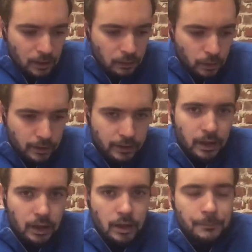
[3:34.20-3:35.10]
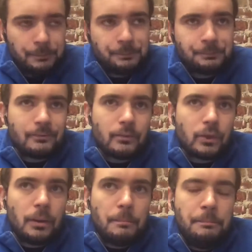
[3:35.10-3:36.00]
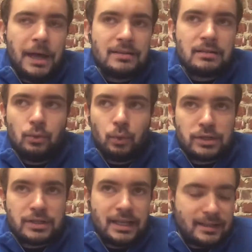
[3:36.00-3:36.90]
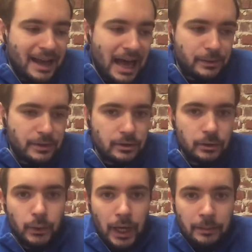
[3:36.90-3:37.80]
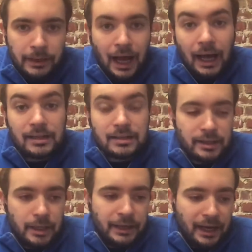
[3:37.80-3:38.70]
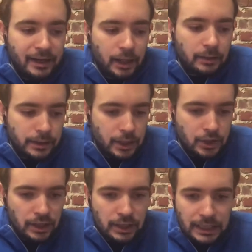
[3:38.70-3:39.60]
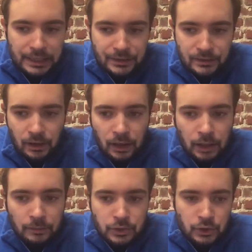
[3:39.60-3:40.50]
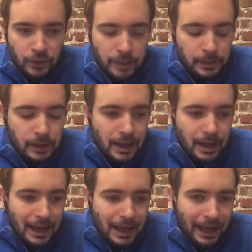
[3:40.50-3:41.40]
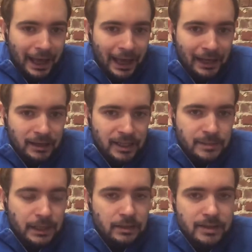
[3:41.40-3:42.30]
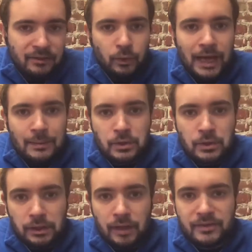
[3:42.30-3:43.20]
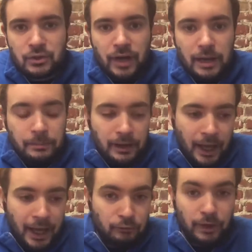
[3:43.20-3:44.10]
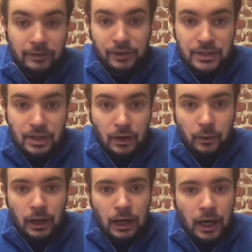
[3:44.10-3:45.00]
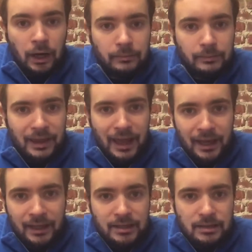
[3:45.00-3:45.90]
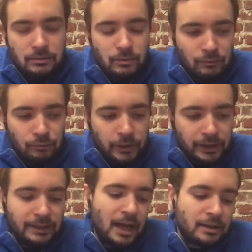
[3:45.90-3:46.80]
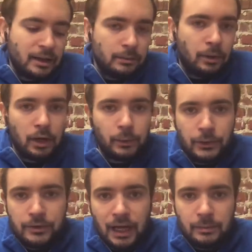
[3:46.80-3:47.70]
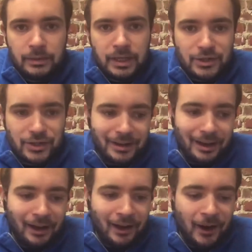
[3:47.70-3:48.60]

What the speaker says: think one of the best and worst things that happen to APIs and API documentation is Stripe. And it's because everyone absolutely loves Stripe, and rightfully so. They really knocked it out of the park with their documentation.